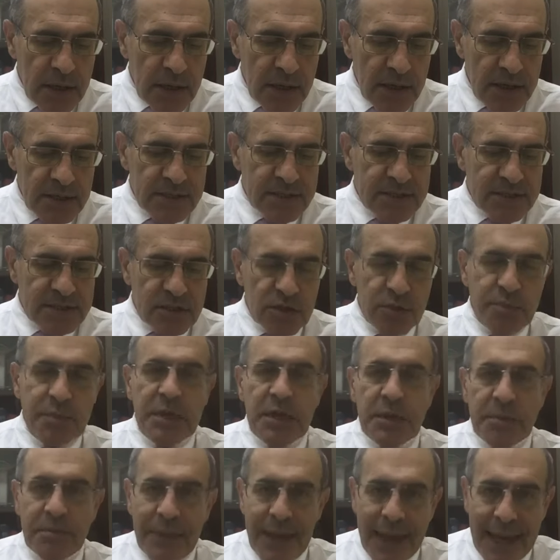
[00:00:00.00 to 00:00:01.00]
is to
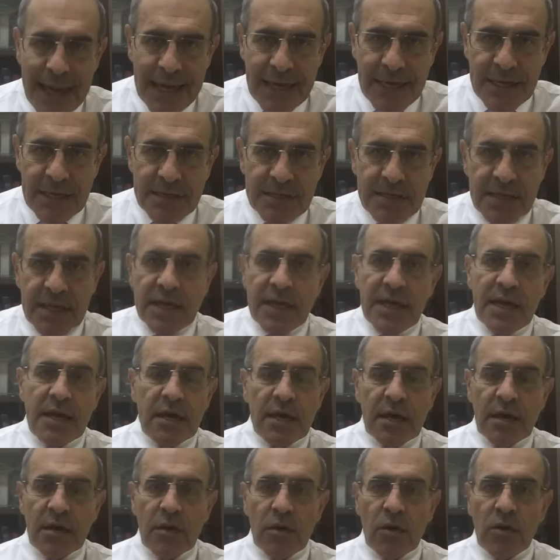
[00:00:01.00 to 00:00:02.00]
be paid,
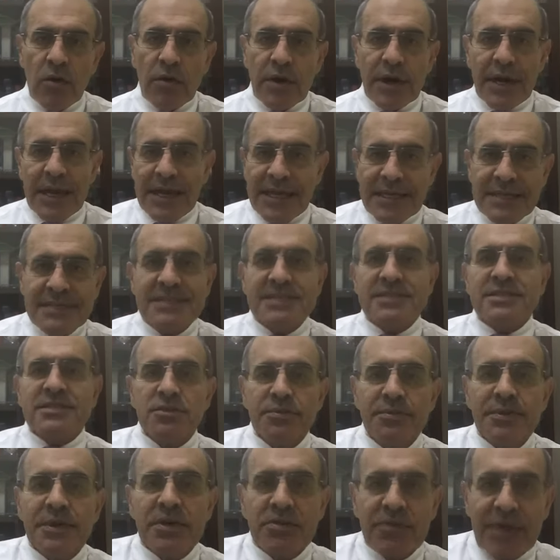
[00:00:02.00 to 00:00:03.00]
or is
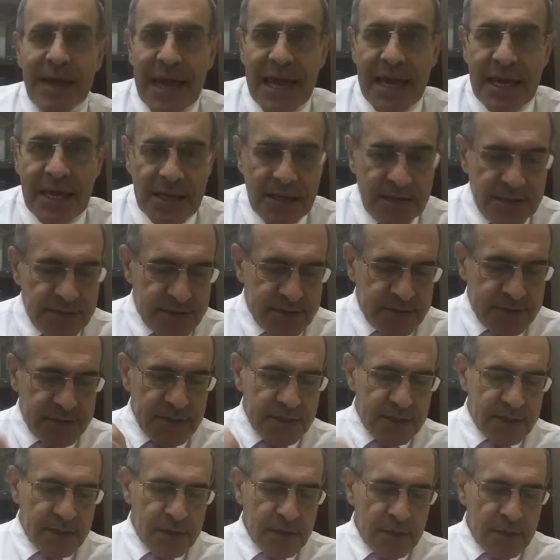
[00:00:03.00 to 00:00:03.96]
to be raised.